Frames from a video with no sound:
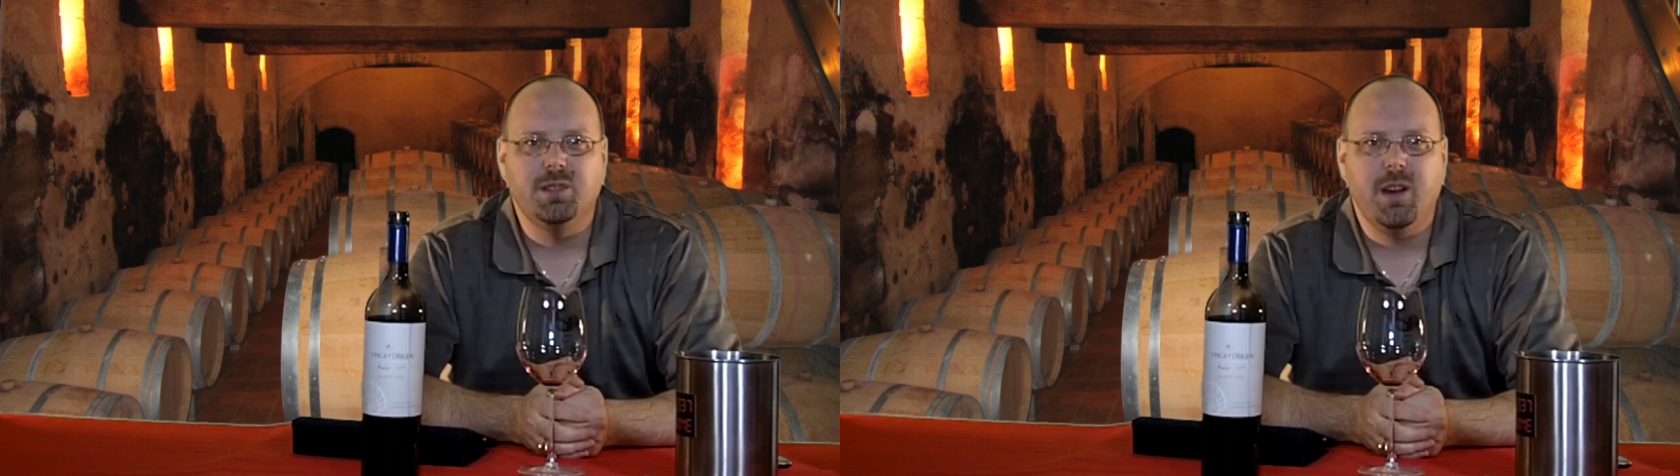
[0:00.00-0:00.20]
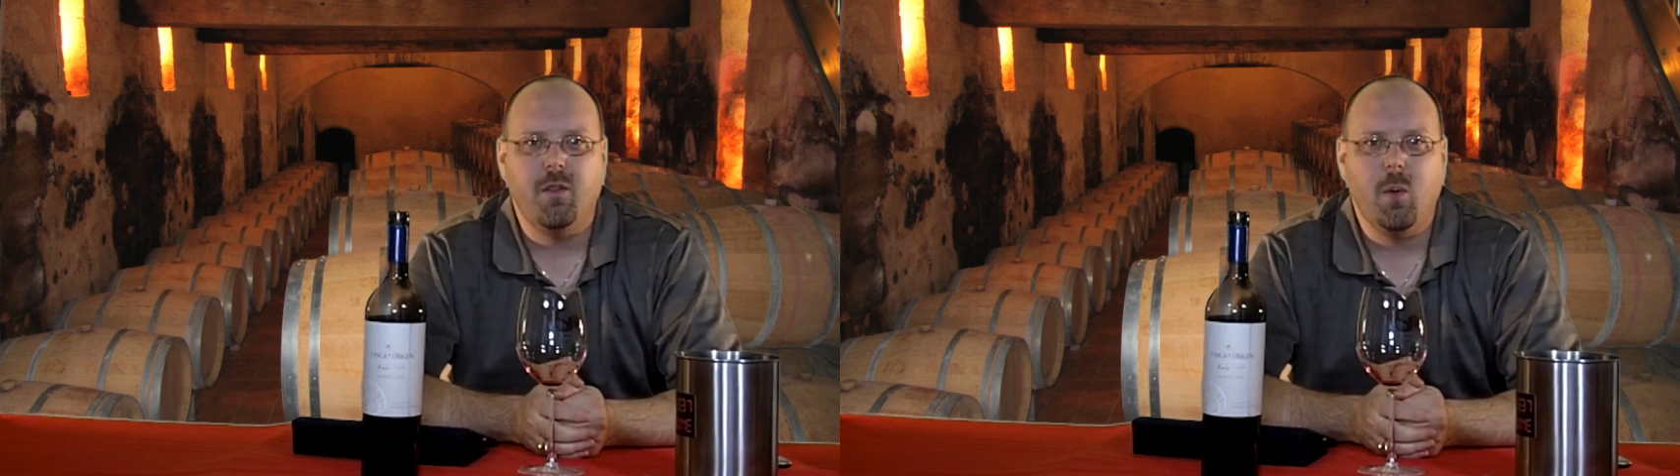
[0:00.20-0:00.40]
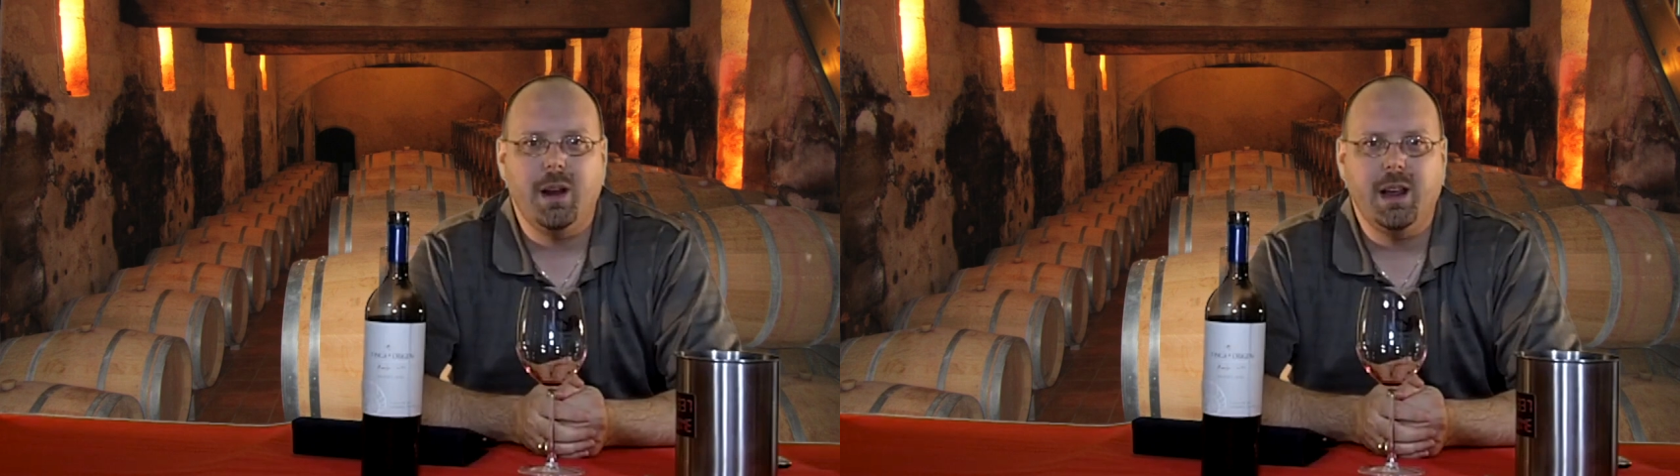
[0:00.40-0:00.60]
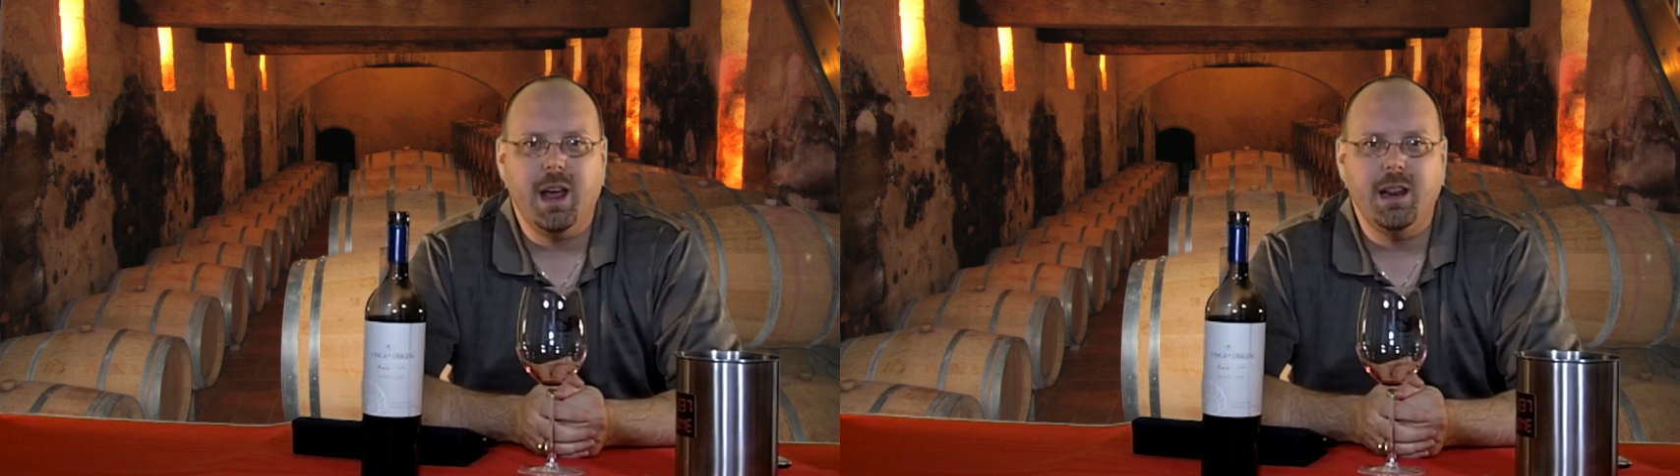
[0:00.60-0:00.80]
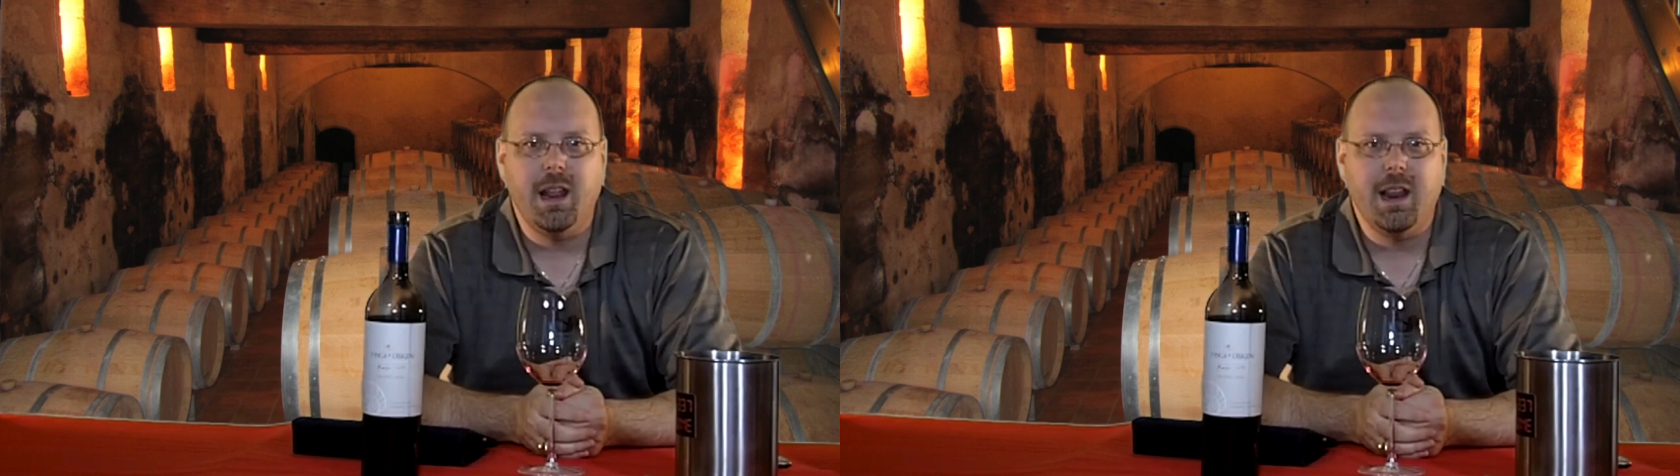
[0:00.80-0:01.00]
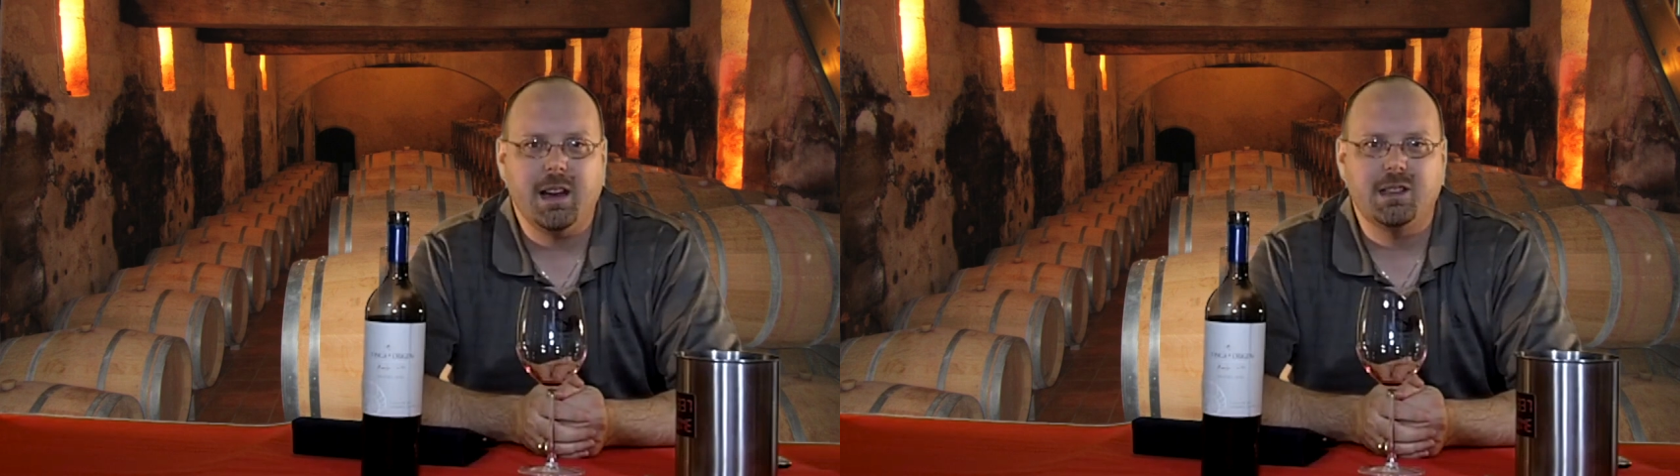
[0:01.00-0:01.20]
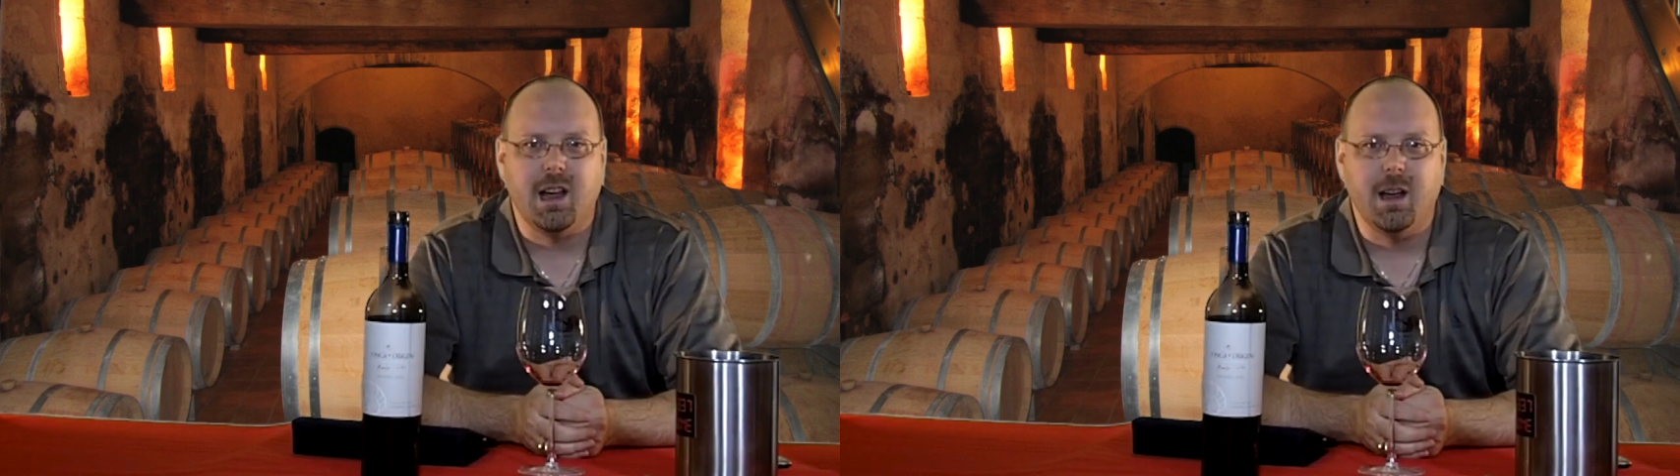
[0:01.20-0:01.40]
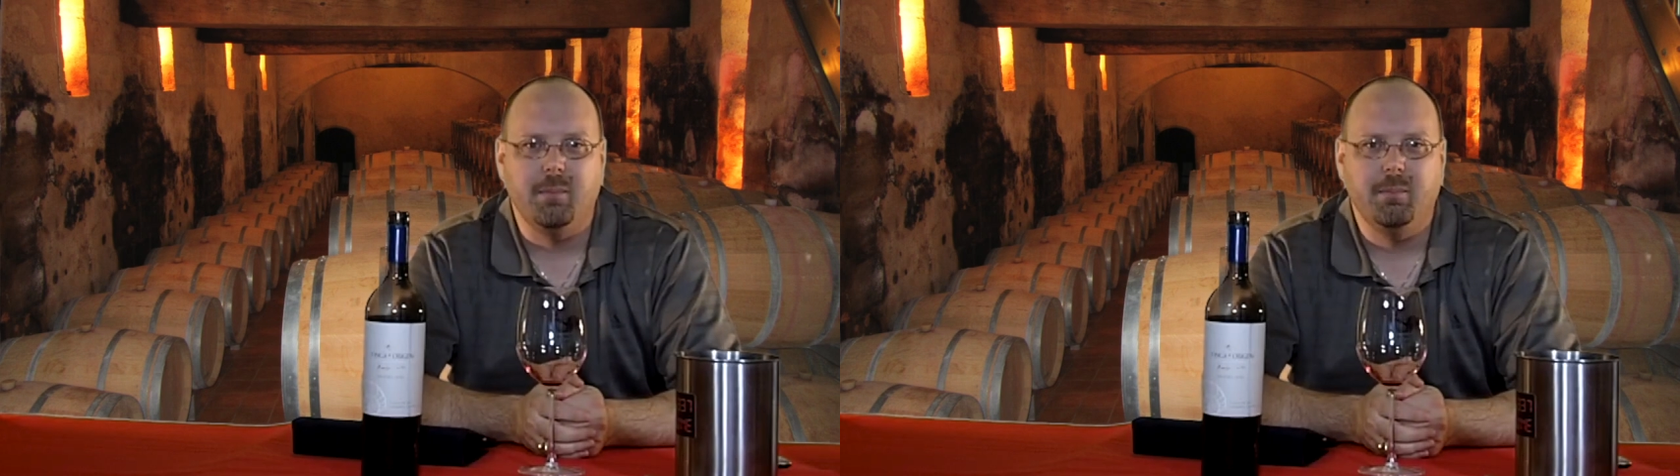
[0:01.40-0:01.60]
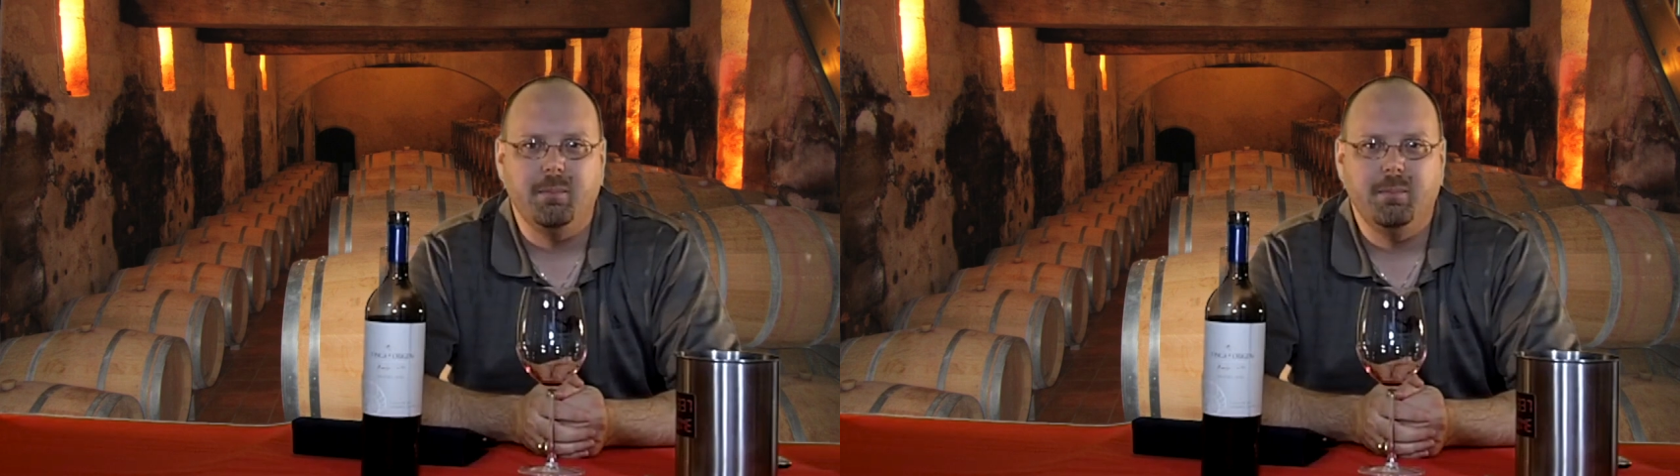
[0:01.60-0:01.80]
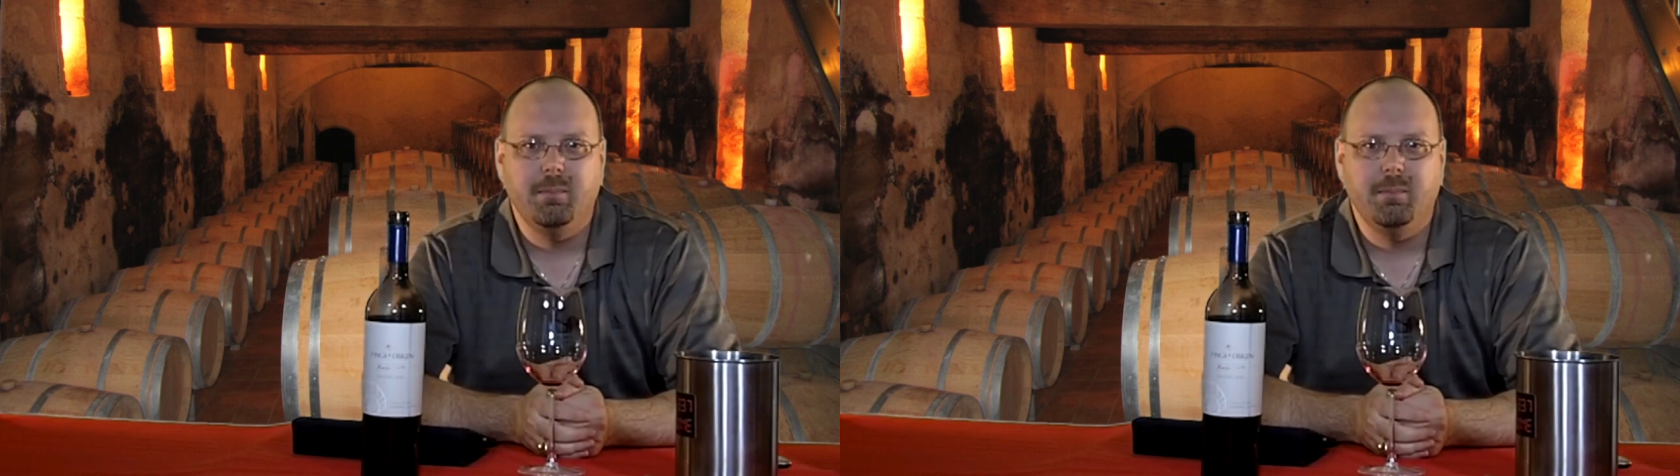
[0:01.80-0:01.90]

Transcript: We'll see everyone again next time.